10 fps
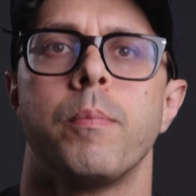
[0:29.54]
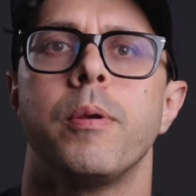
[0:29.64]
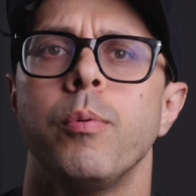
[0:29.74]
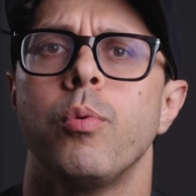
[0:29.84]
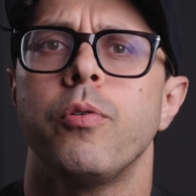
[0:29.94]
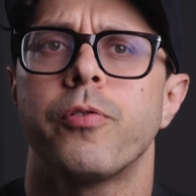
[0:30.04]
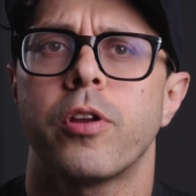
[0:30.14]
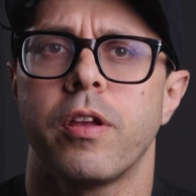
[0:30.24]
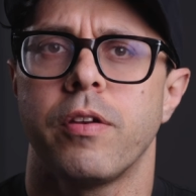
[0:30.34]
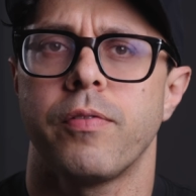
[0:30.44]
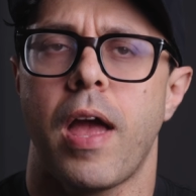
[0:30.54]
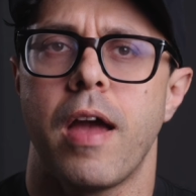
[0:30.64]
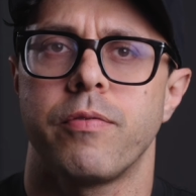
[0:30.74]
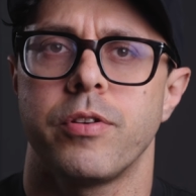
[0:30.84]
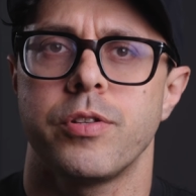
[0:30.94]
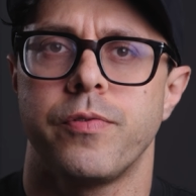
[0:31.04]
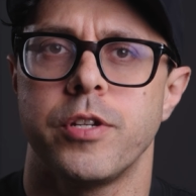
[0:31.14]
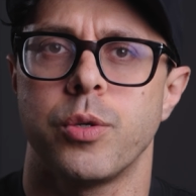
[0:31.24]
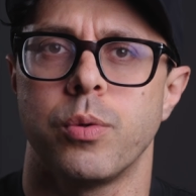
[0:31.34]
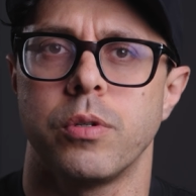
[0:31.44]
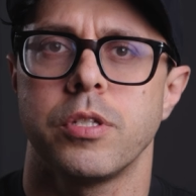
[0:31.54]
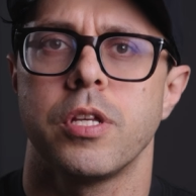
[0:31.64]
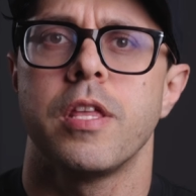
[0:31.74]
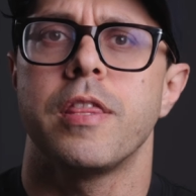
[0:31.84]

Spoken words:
People will forgive average visuals.